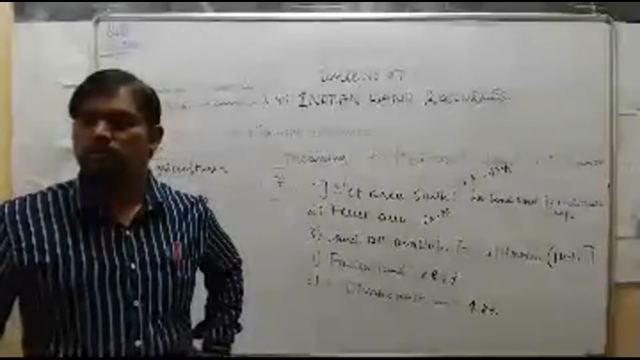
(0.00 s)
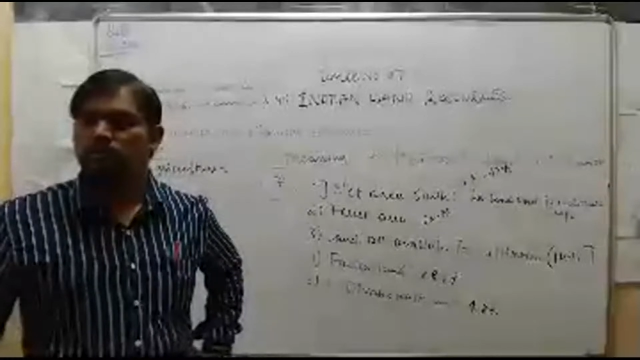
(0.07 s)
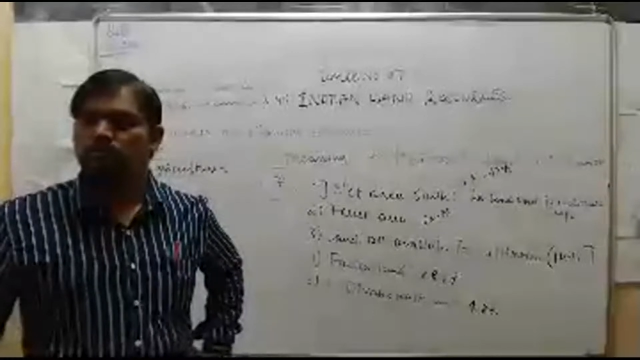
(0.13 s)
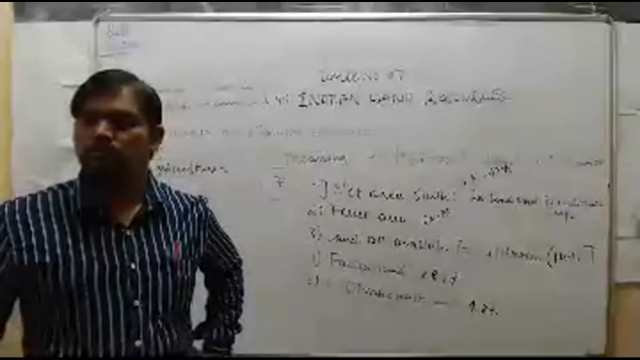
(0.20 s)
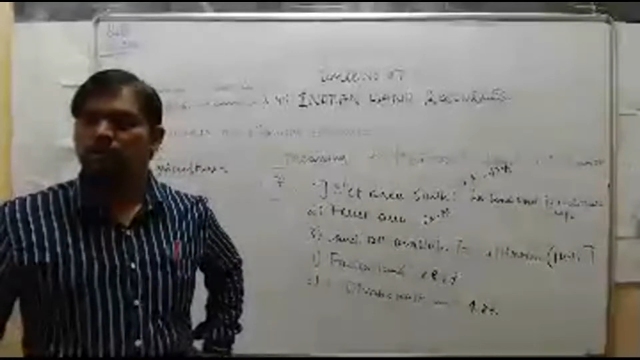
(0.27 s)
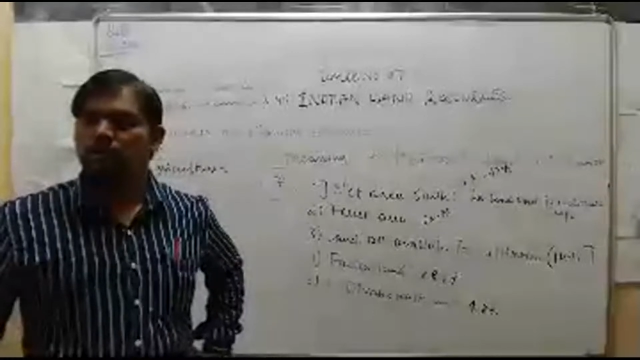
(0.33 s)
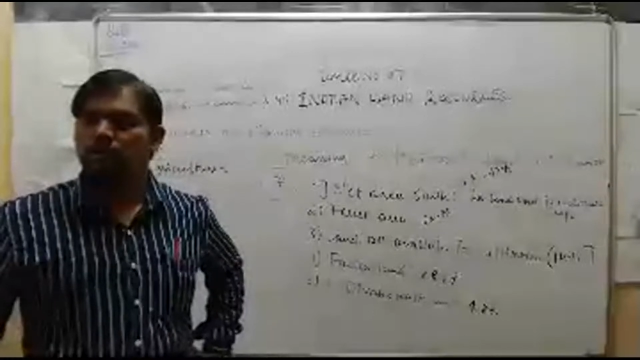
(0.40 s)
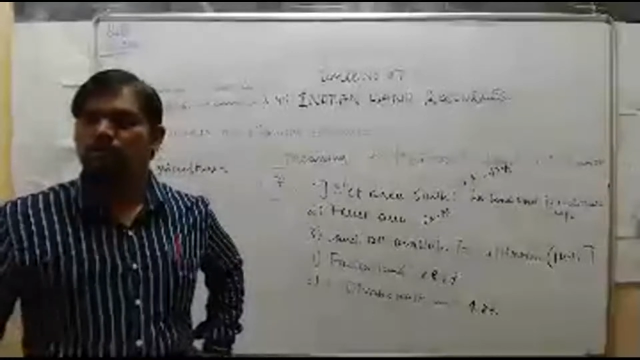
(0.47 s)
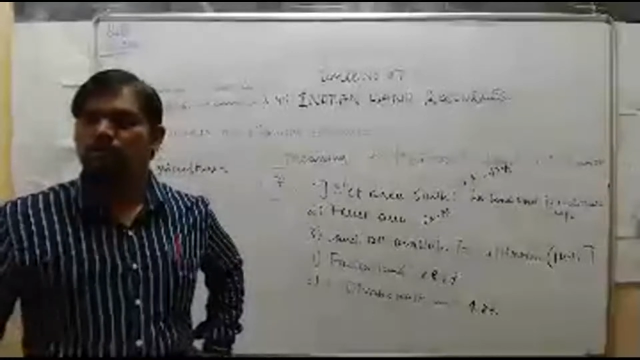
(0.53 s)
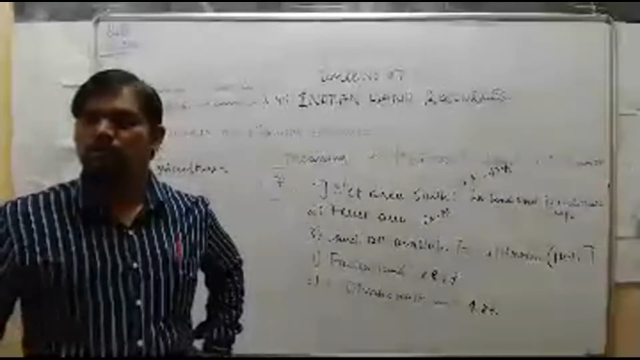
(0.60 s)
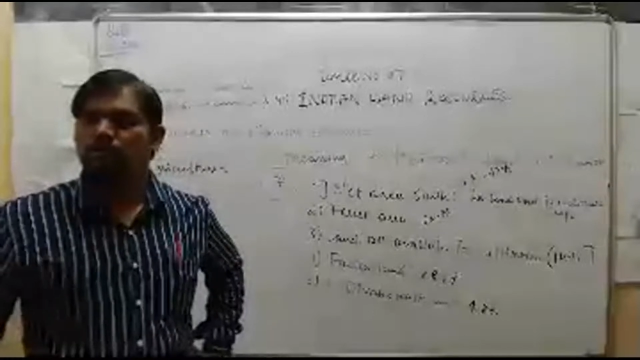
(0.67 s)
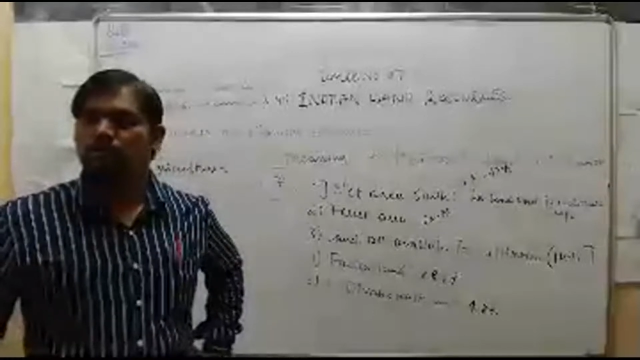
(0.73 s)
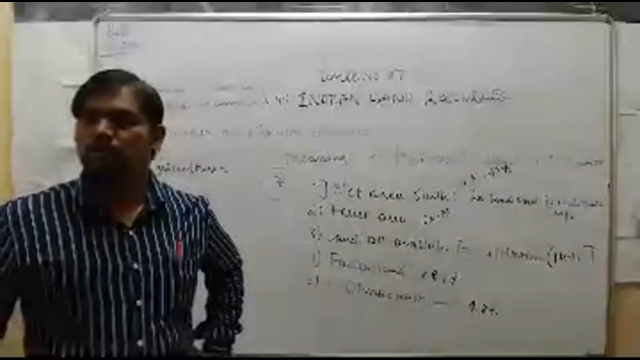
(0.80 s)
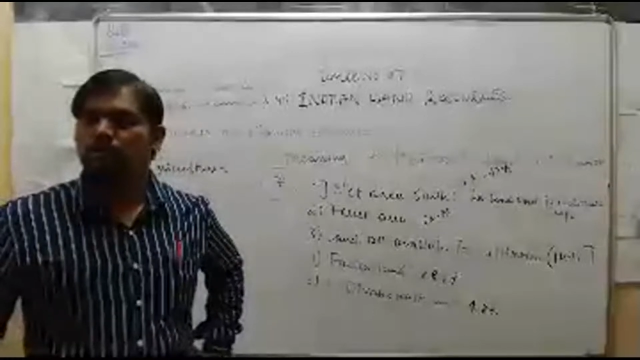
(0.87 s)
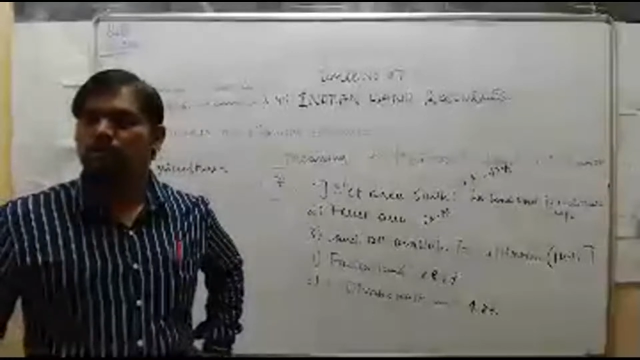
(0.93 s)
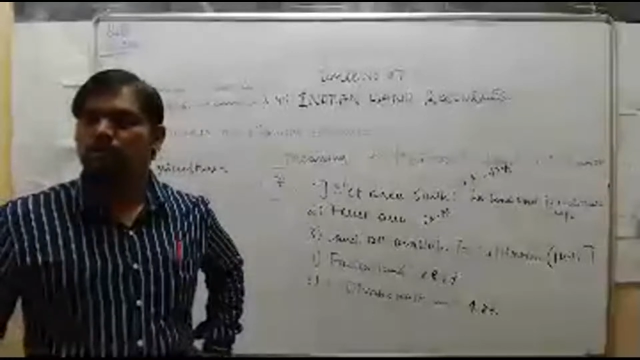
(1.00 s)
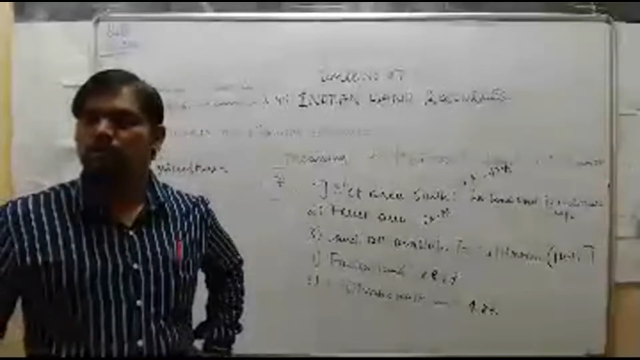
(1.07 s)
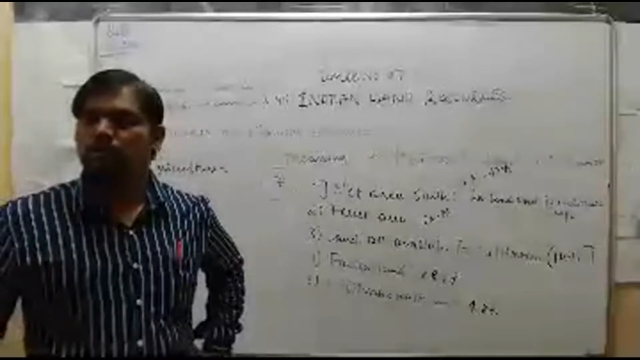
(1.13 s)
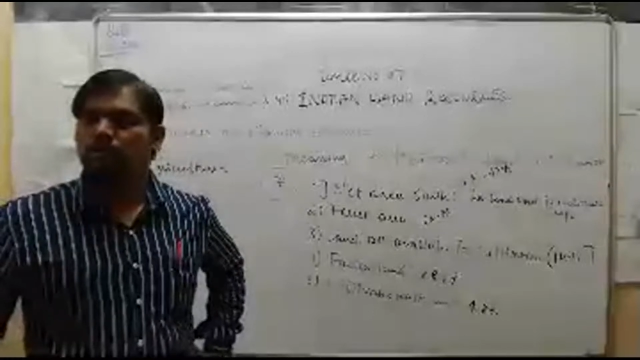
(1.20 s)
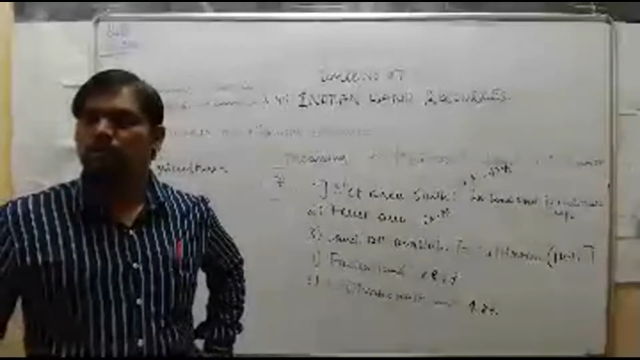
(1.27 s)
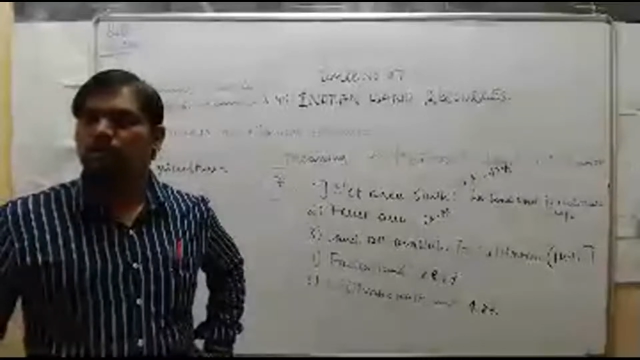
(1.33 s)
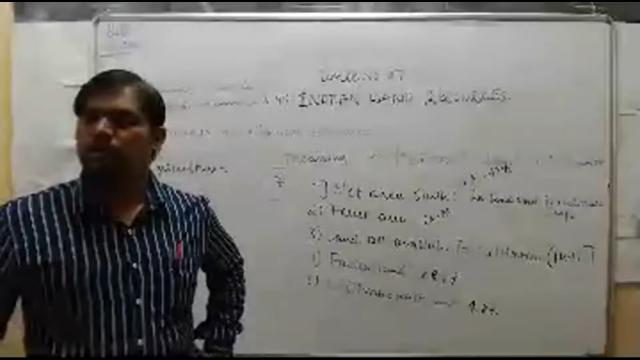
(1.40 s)
small portion
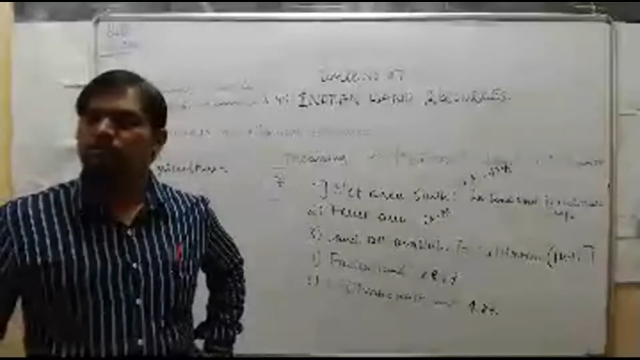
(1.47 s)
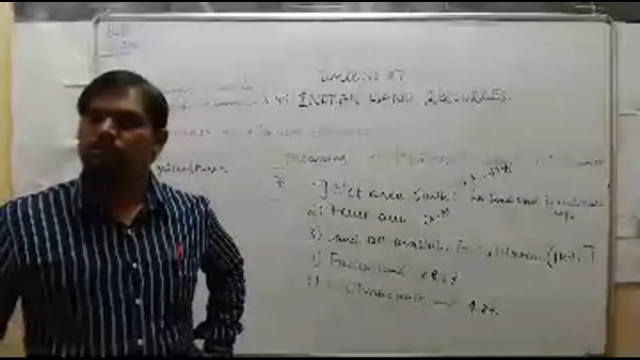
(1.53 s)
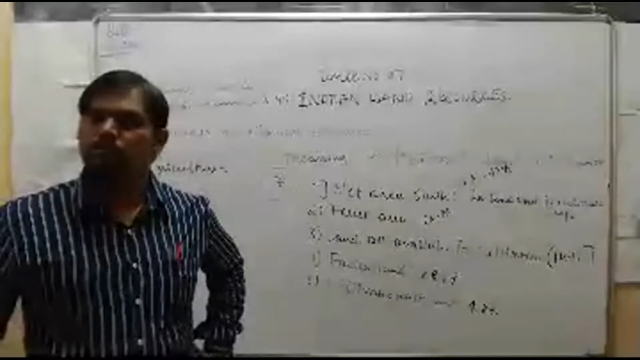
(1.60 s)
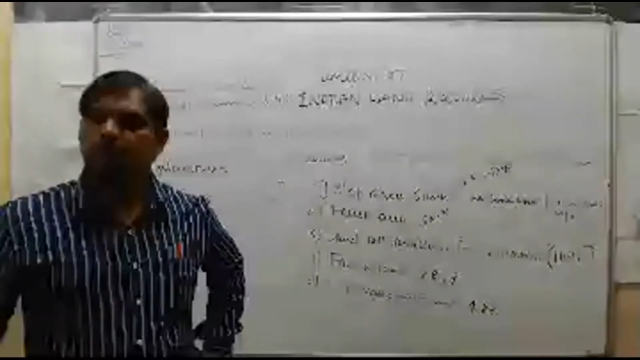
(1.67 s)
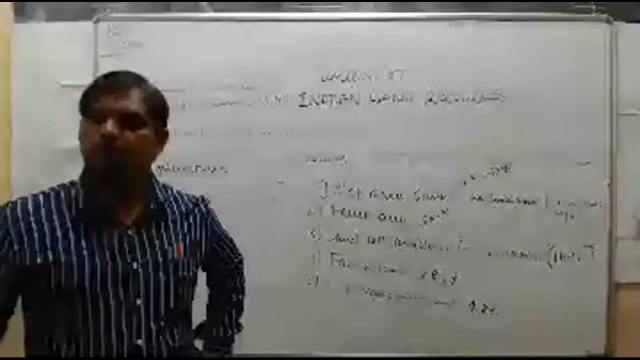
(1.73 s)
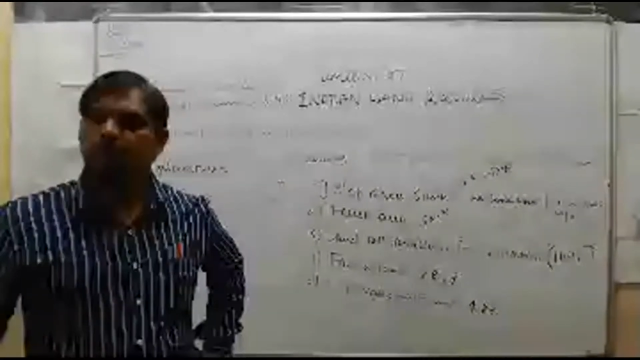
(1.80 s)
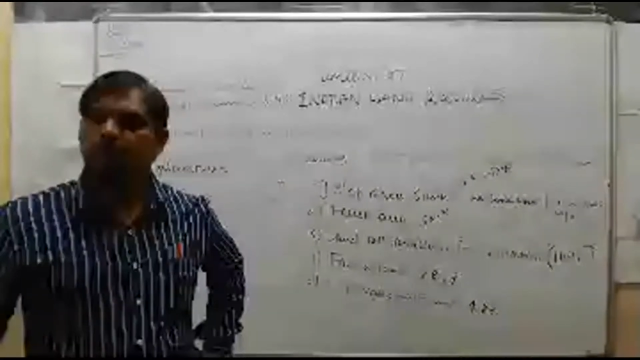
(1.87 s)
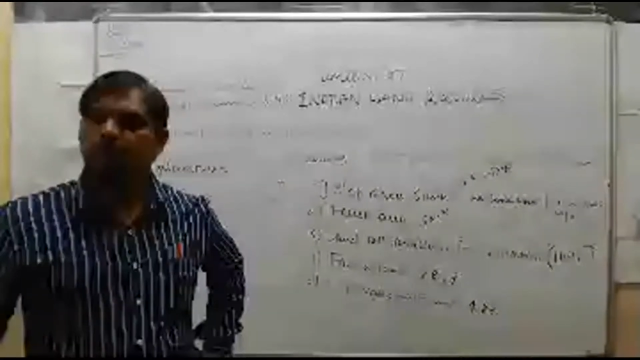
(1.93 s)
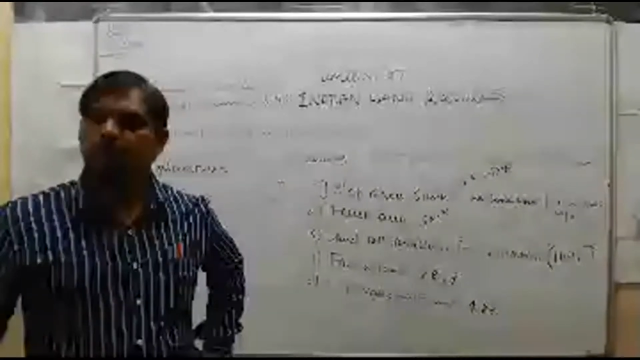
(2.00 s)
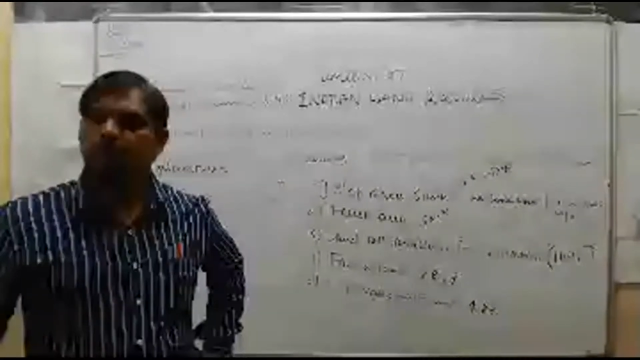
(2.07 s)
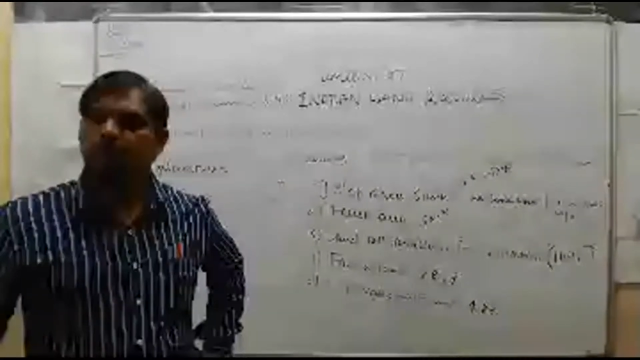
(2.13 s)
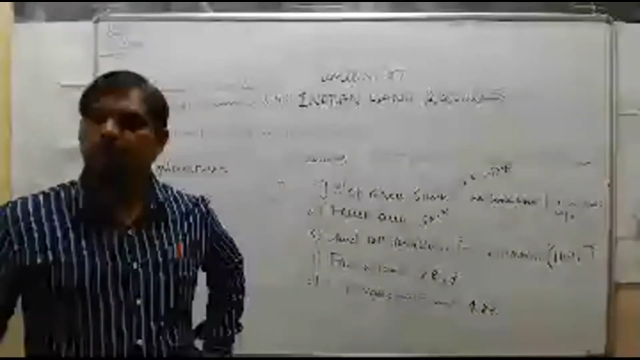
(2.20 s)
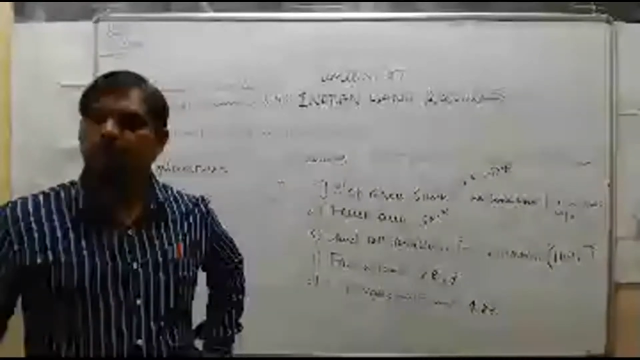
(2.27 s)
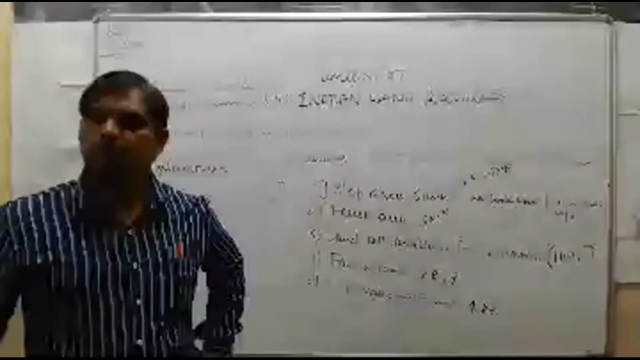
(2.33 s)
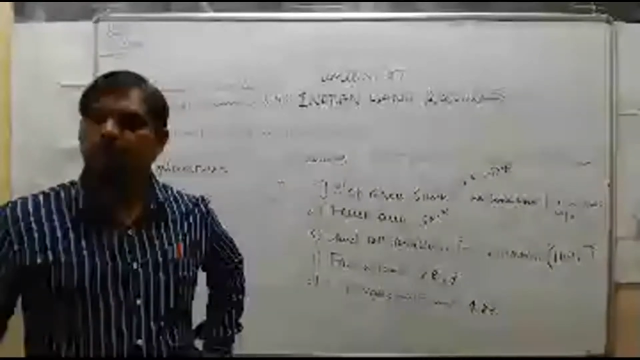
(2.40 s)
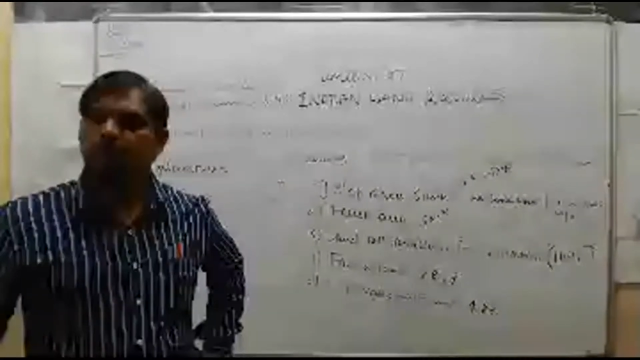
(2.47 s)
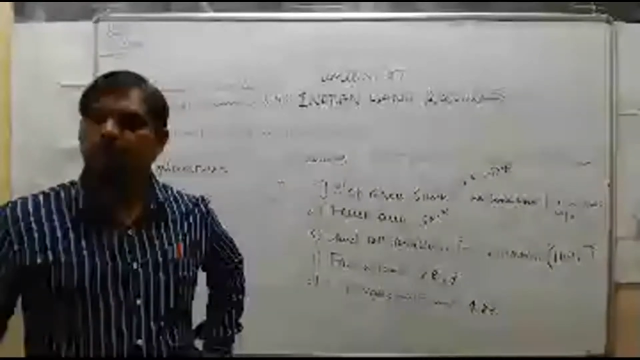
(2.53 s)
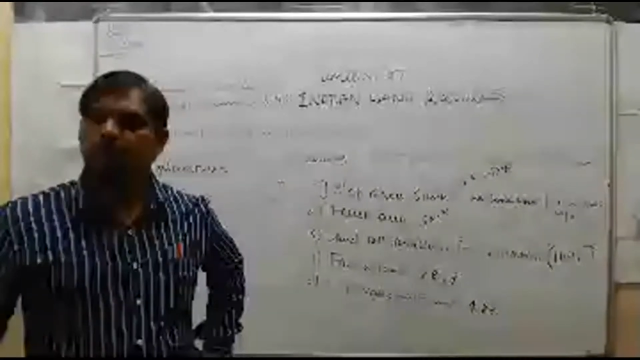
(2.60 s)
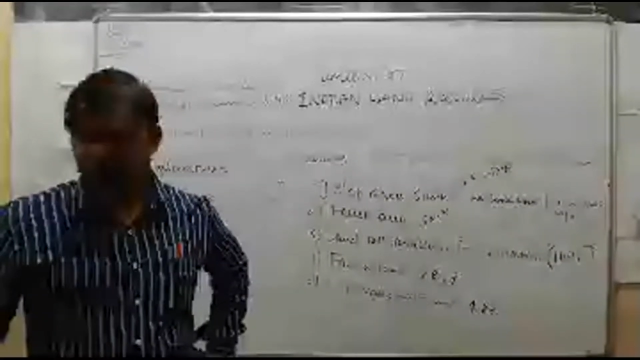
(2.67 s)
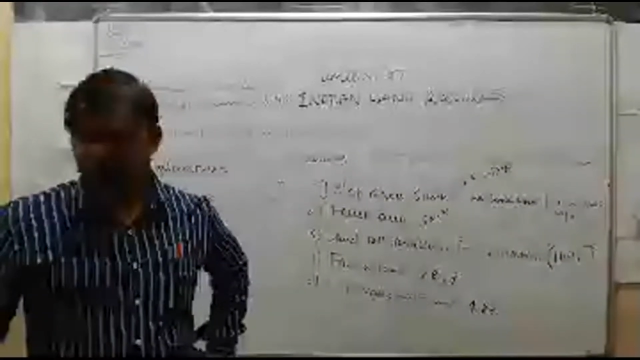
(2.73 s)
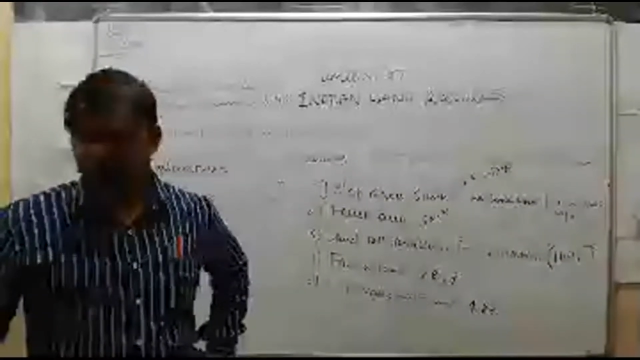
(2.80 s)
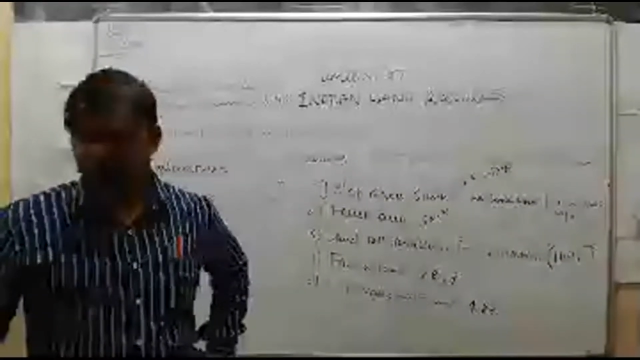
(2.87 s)
live for sale.
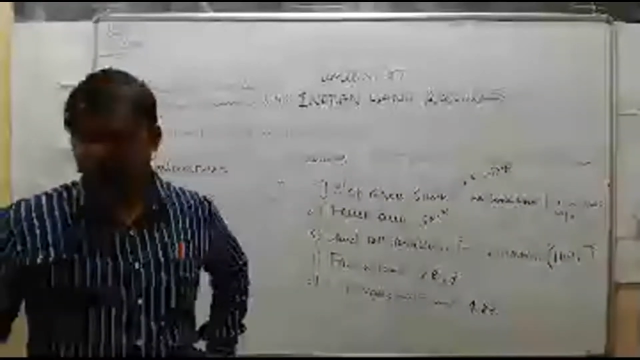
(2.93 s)
Okay,